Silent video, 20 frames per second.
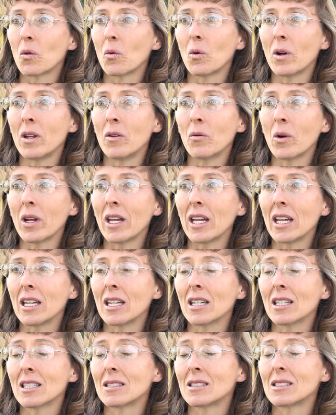When
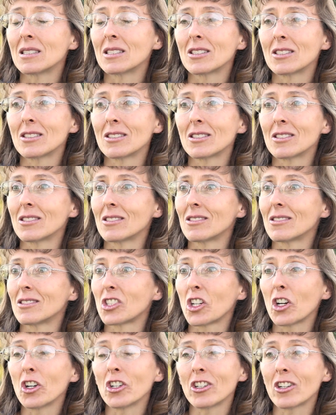we
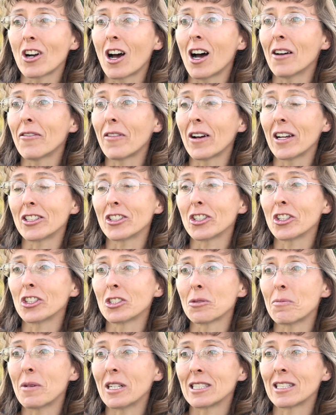turned it off, I
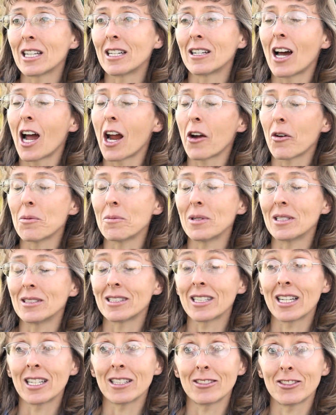turned to my son Hiram and
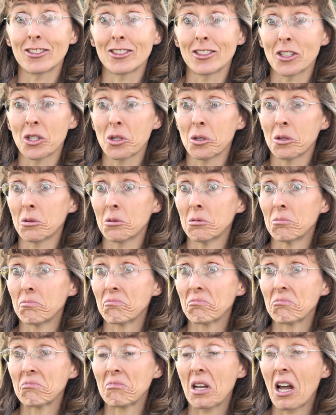said, "So,
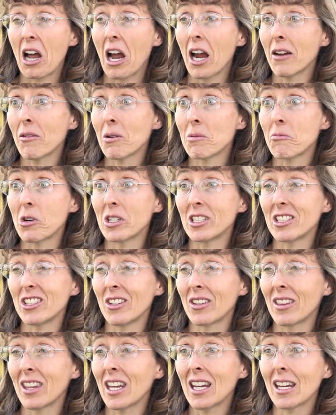Hiram, what do
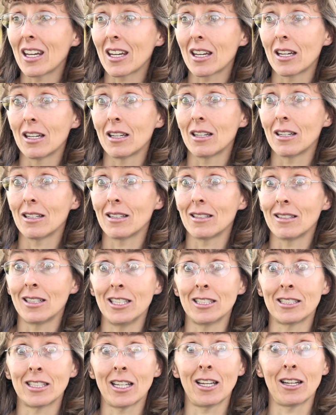you think?" And
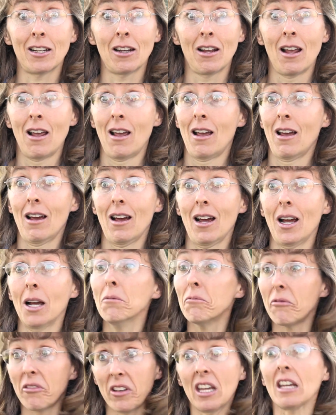he said,
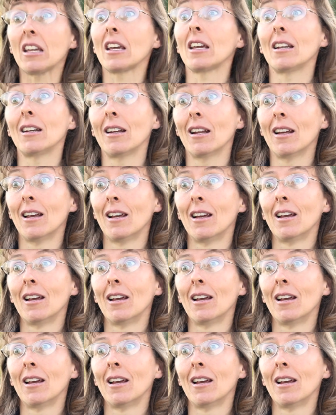"I'm vegan."